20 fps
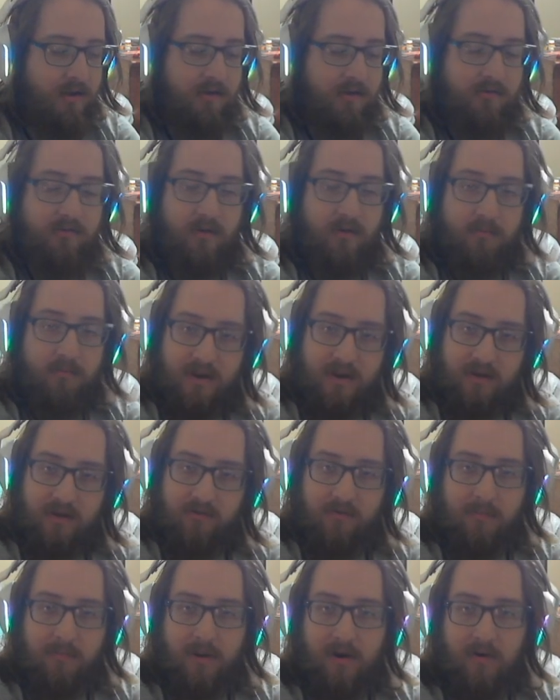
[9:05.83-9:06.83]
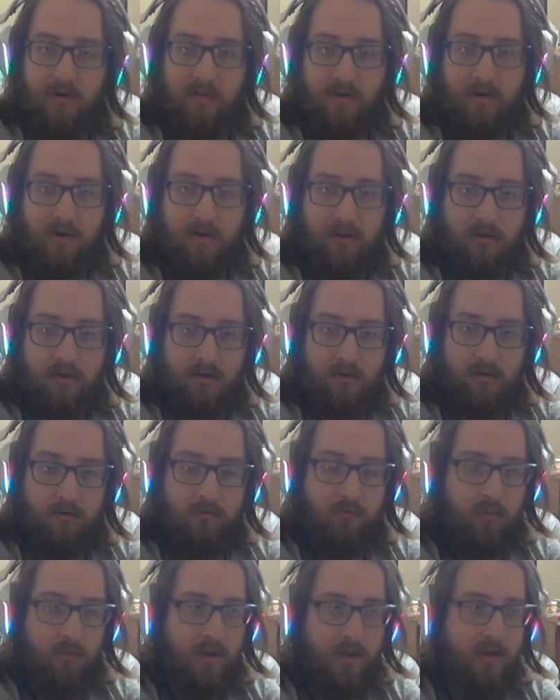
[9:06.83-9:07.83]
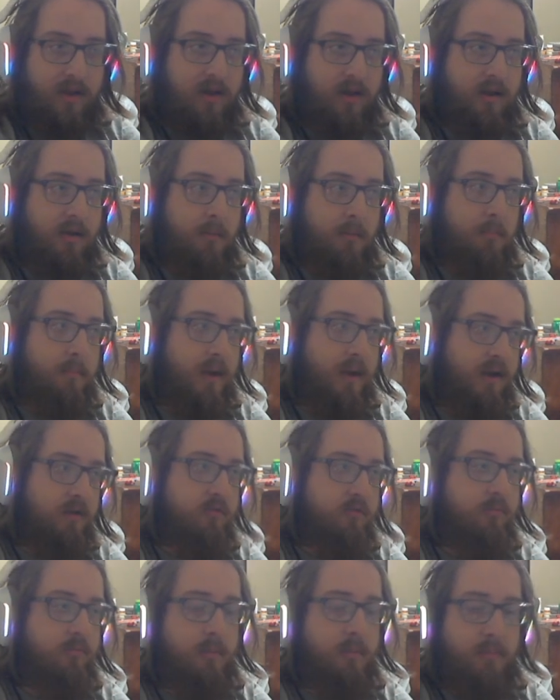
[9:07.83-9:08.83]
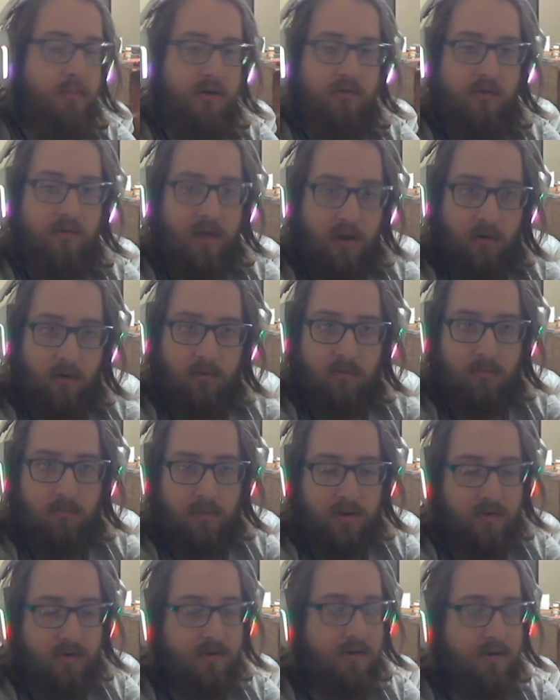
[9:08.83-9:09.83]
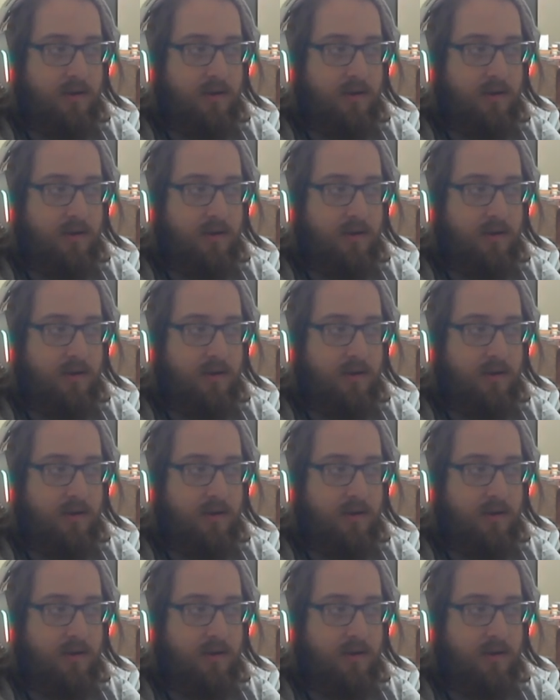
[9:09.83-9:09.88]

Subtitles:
Some days are better than others while I manage my mental health, but